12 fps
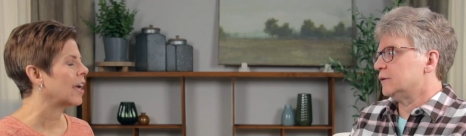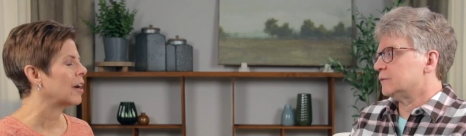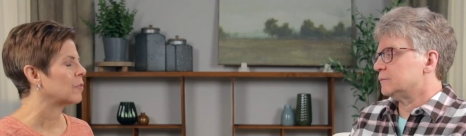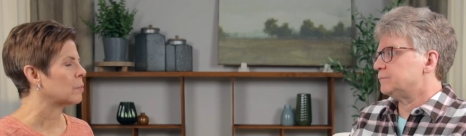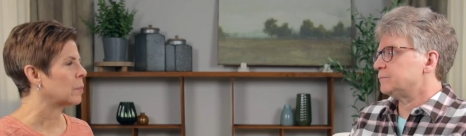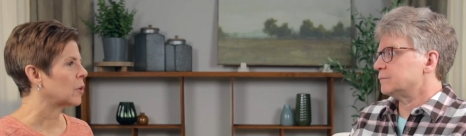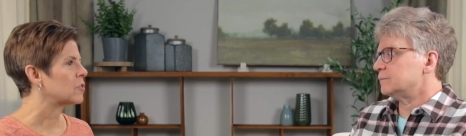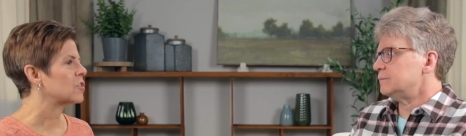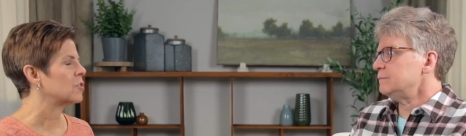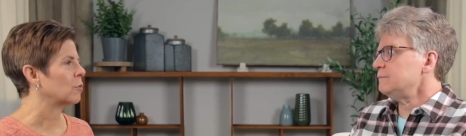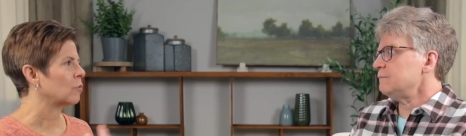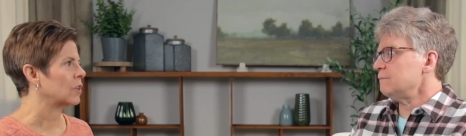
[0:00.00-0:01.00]
Speaker 1: have a
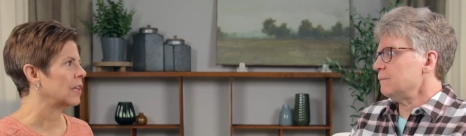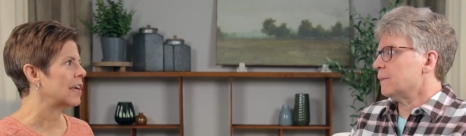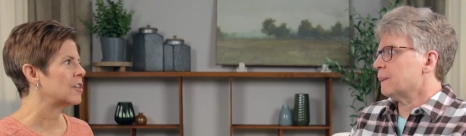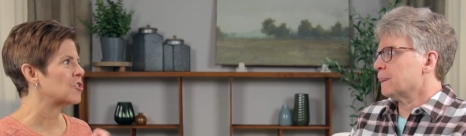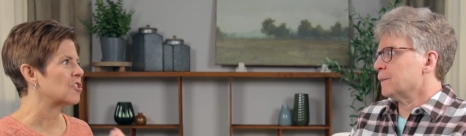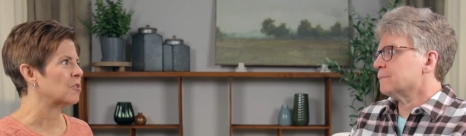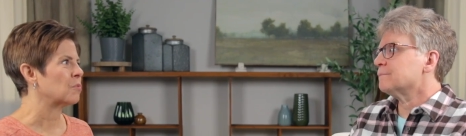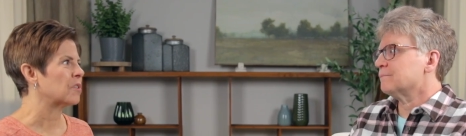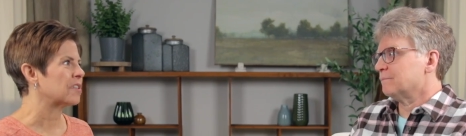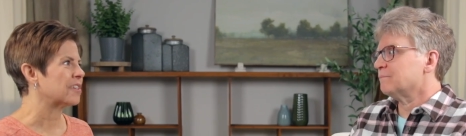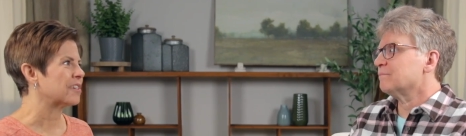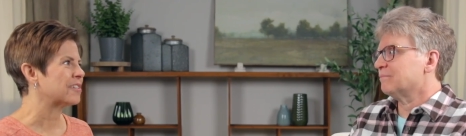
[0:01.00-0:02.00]
personal relation
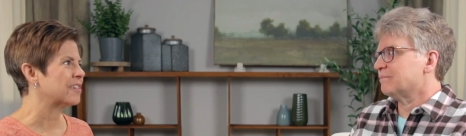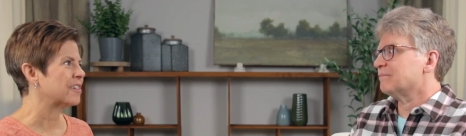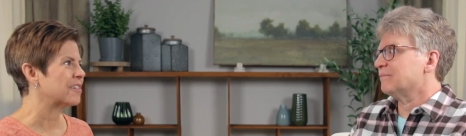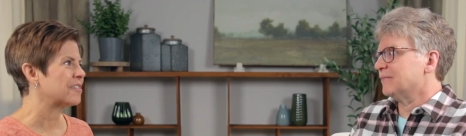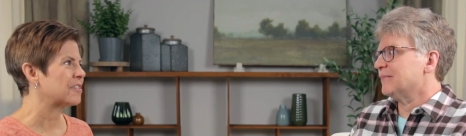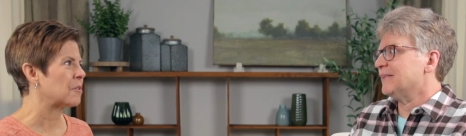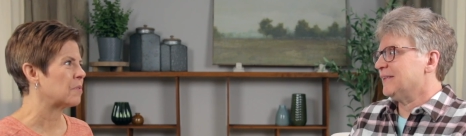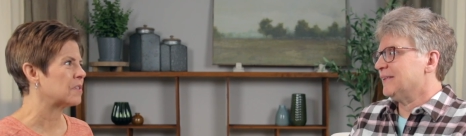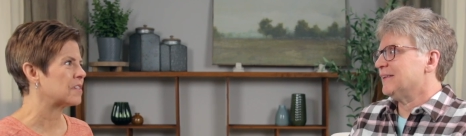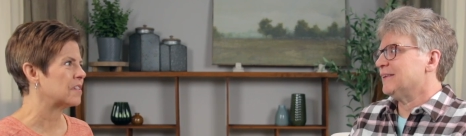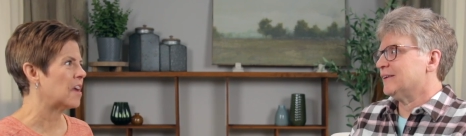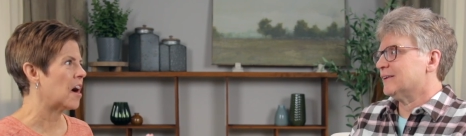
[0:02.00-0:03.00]
with it. So
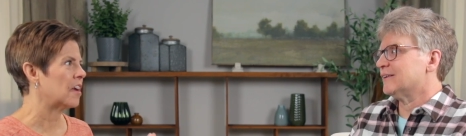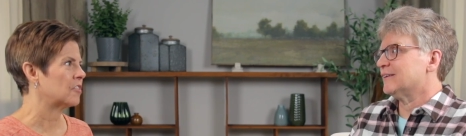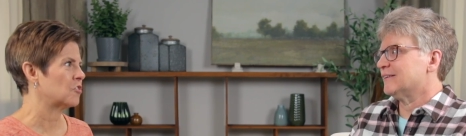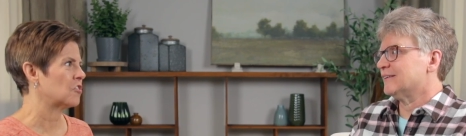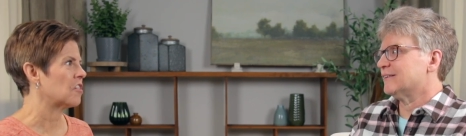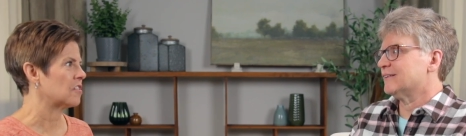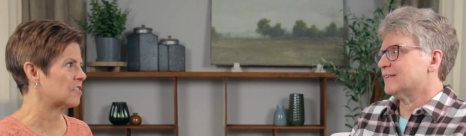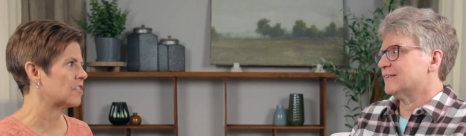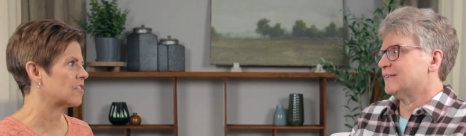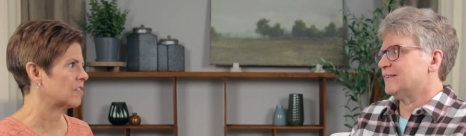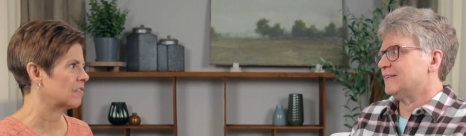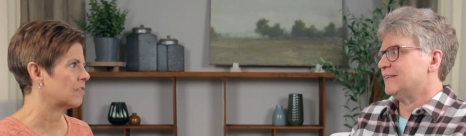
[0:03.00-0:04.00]
it's not
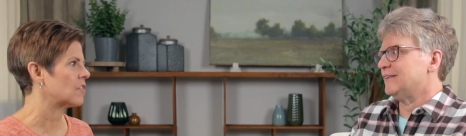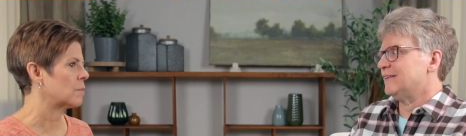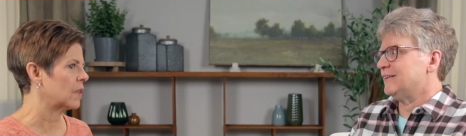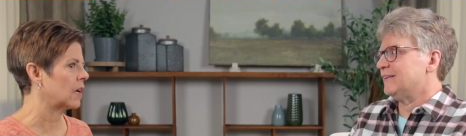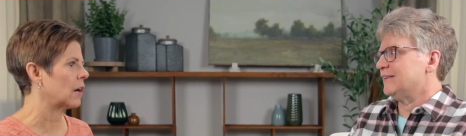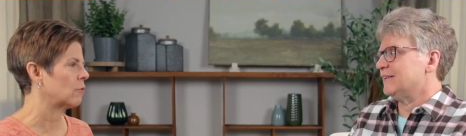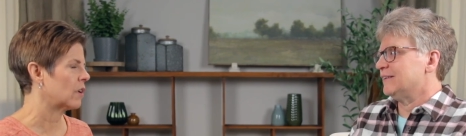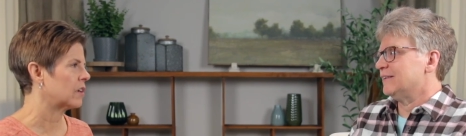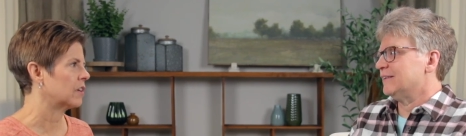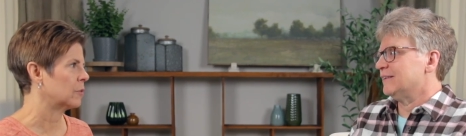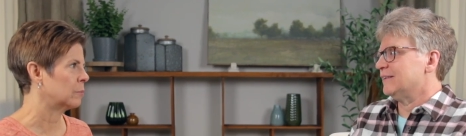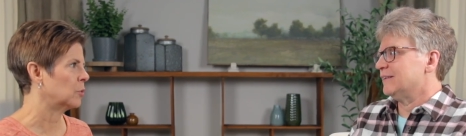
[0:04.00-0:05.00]
just something I
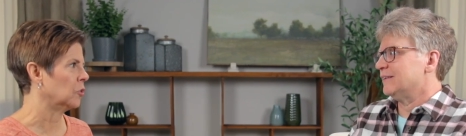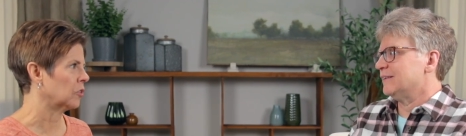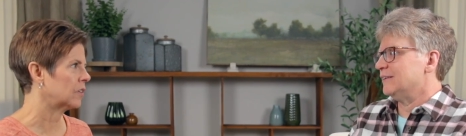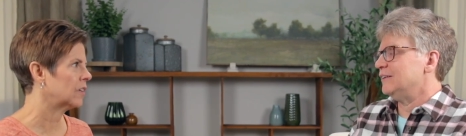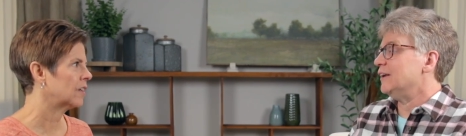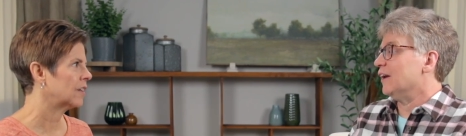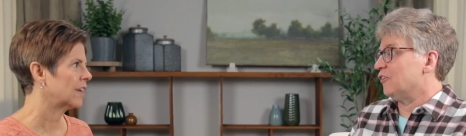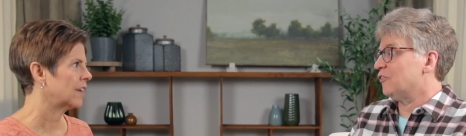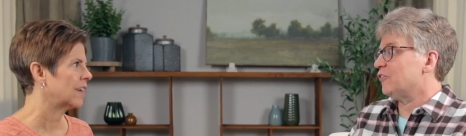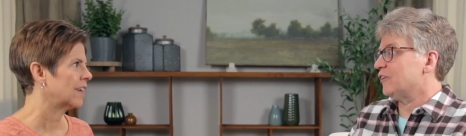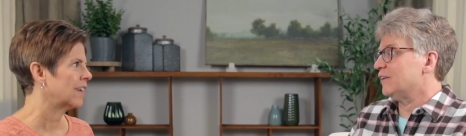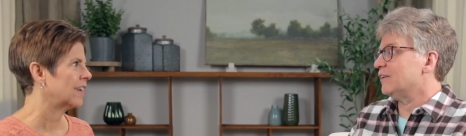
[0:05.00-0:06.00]
read in a book.
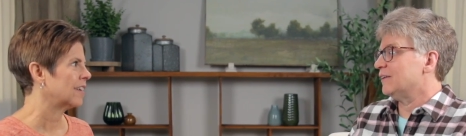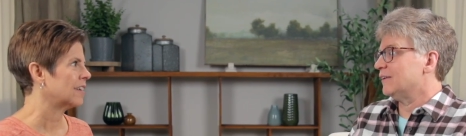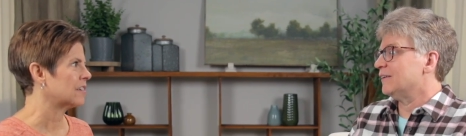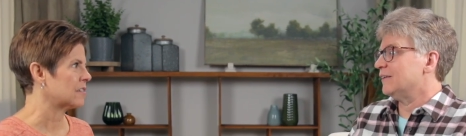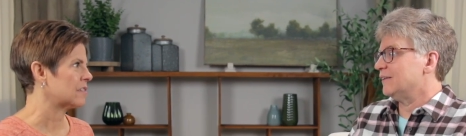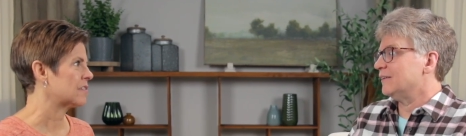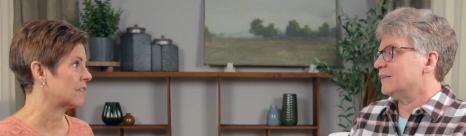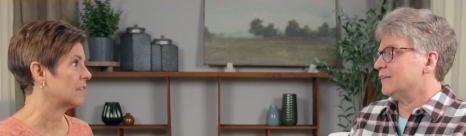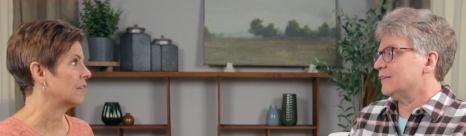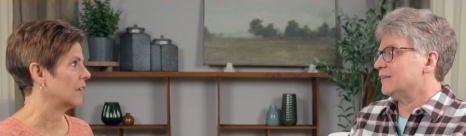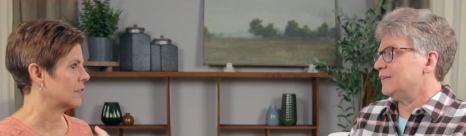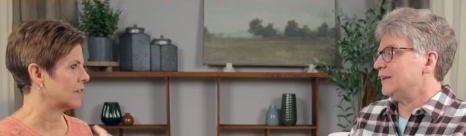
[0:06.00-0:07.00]
Speaker 2: Yes. It is
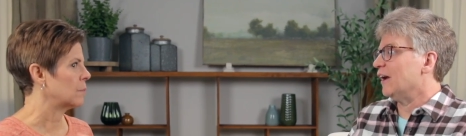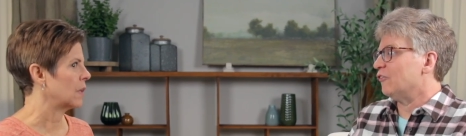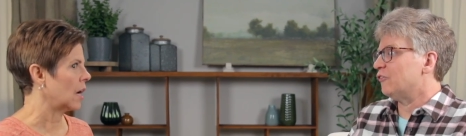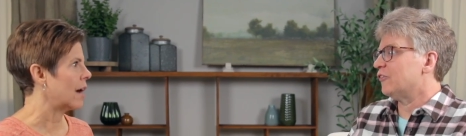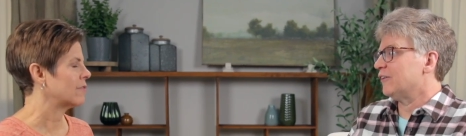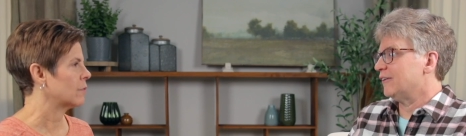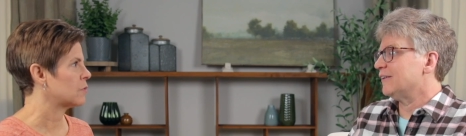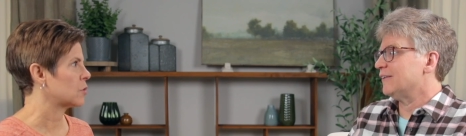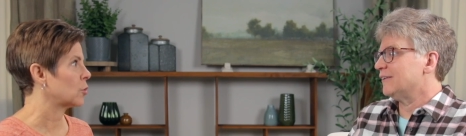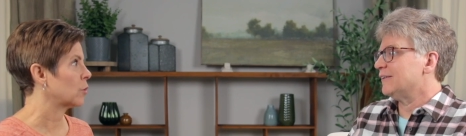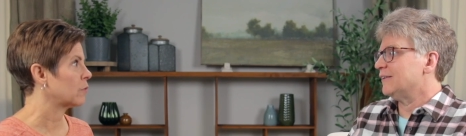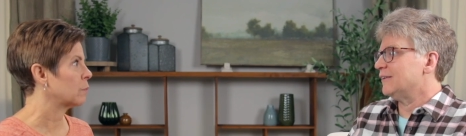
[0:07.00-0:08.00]
something I've
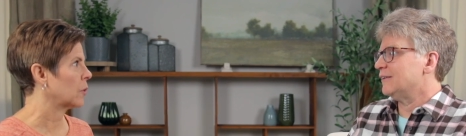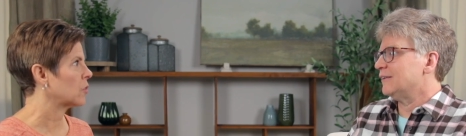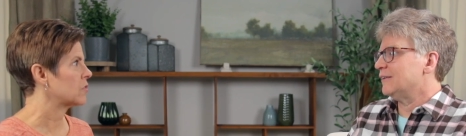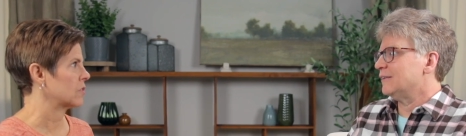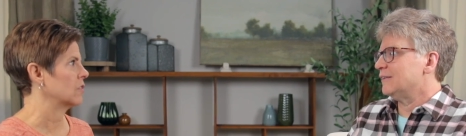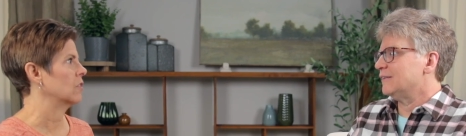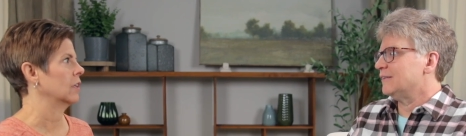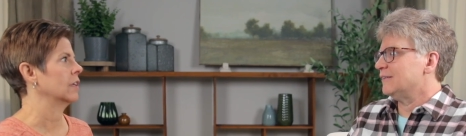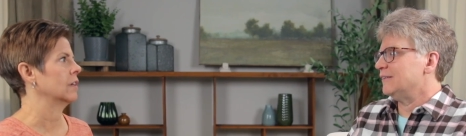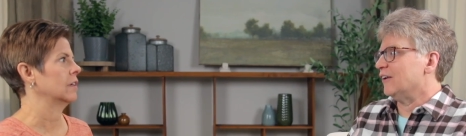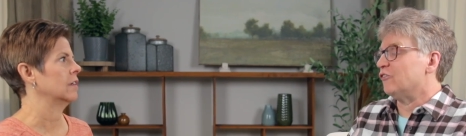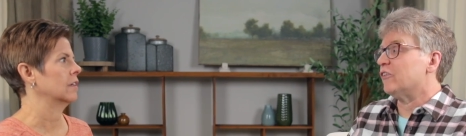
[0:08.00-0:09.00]
observed
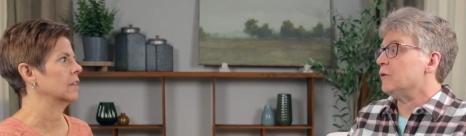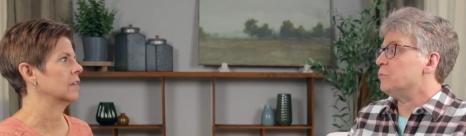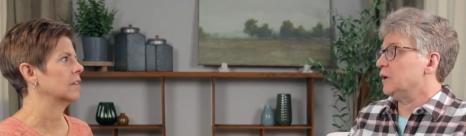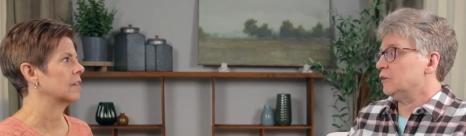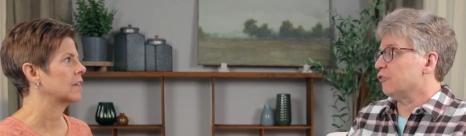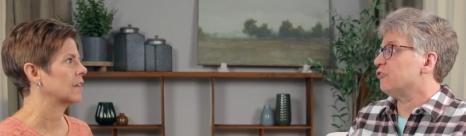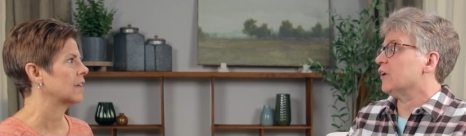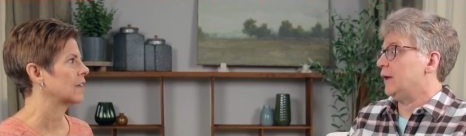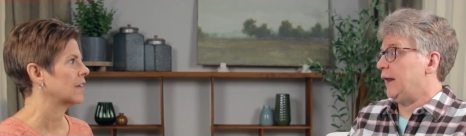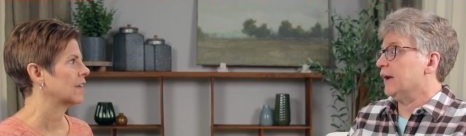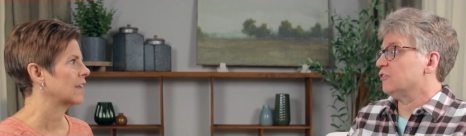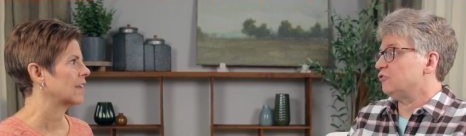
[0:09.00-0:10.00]
personally. Yes, and they bring those
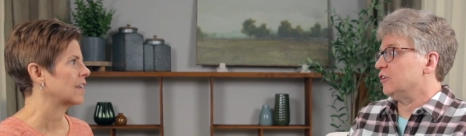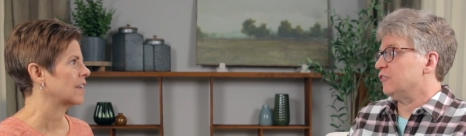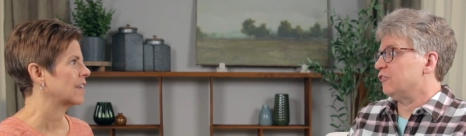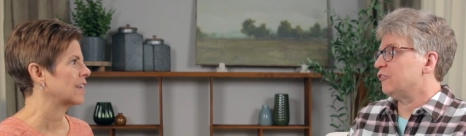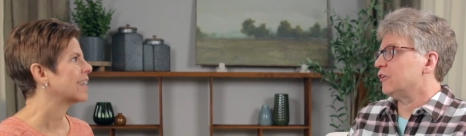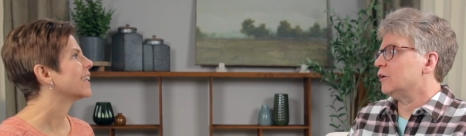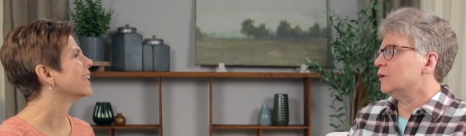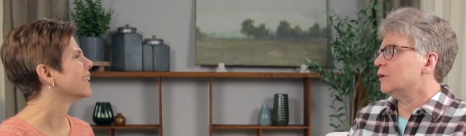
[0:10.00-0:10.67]
connections